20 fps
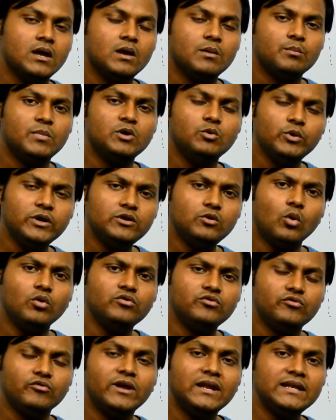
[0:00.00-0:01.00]
But we
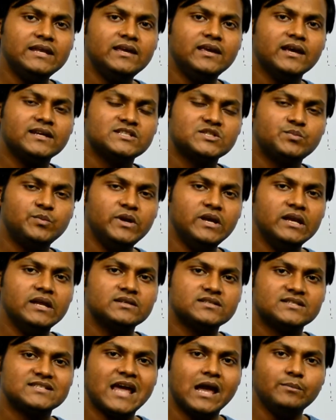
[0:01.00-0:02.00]
don't really
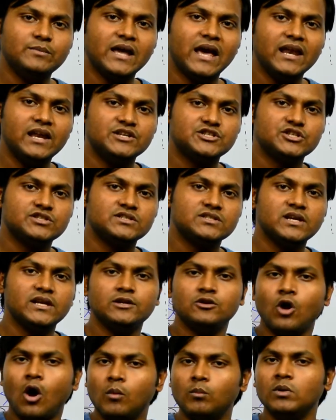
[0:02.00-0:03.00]
experience time dilations
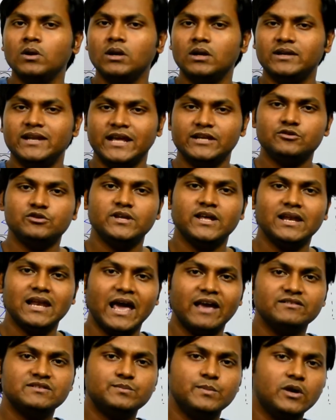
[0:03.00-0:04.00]
in normal day-to-day
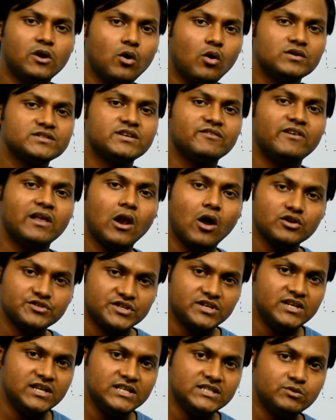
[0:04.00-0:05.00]
lives because the
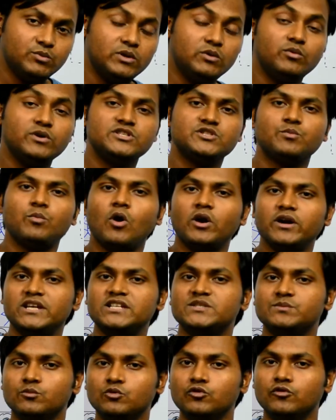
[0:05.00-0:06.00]
velocities with which
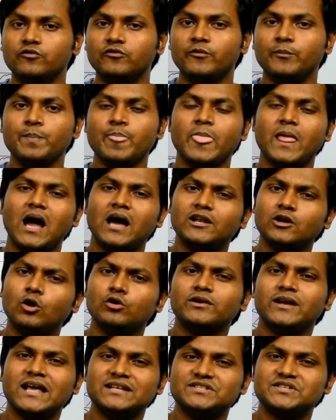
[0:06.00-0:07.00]
bodies move are
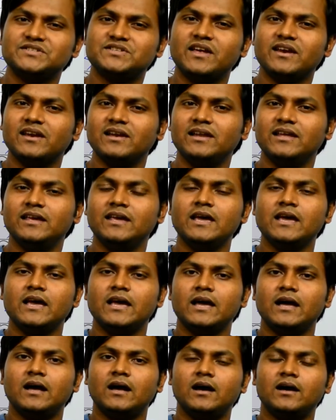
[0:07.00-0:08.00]
not necessarily
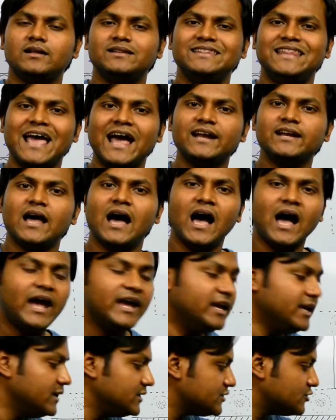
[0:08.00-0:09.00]
that
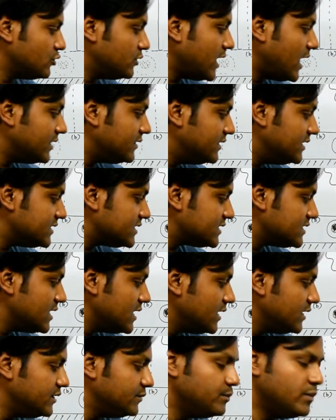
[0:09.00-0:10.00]
high so that this
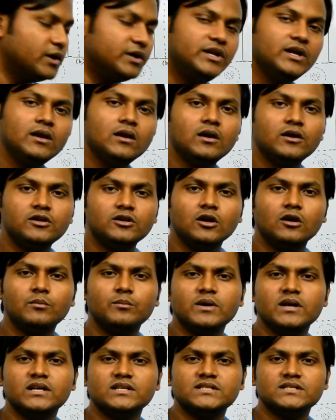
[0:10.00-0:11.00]
particular
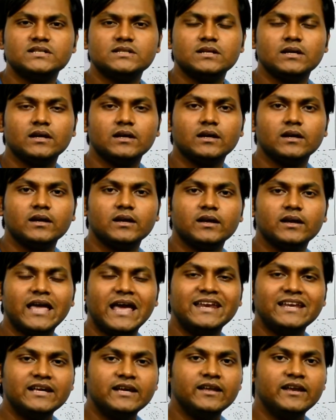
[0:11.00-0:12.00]
term is
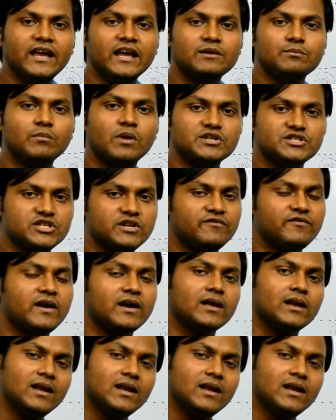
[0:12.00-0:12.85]
can create much effect.